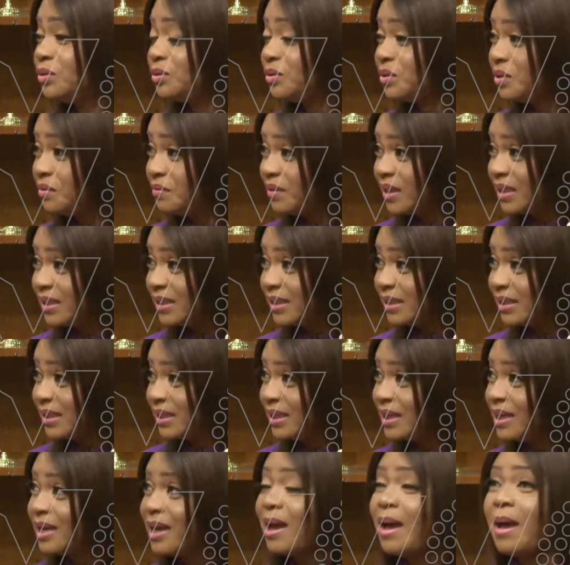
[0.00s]

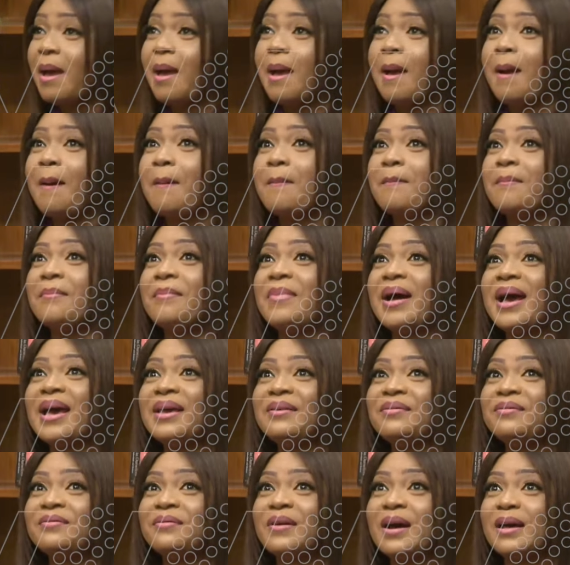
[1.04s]
university. Okay. My
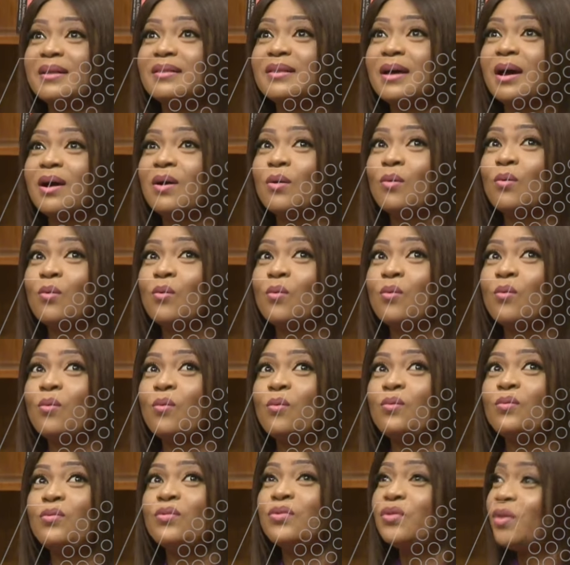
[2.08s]
father
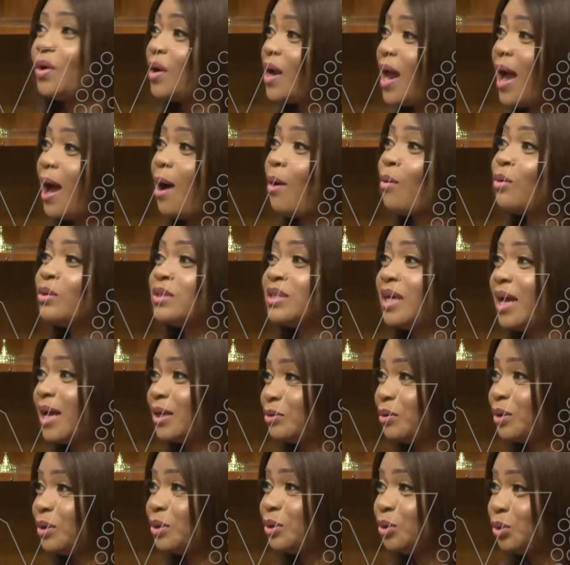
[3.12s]
thought I was
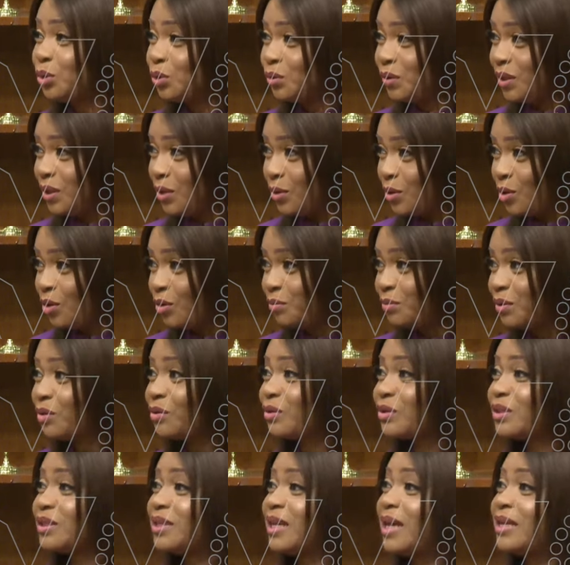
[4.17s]
actually doing law
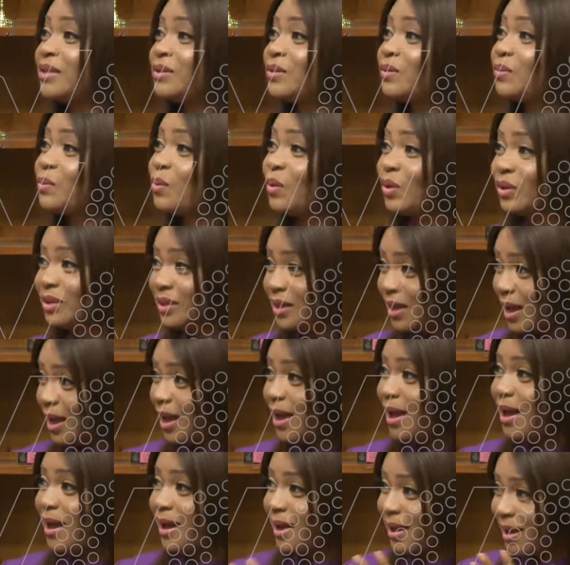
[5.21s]
because mm. that's what
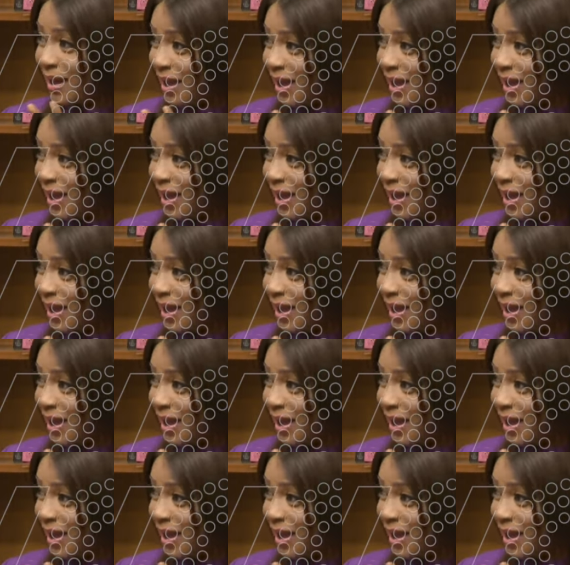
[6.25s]
mm.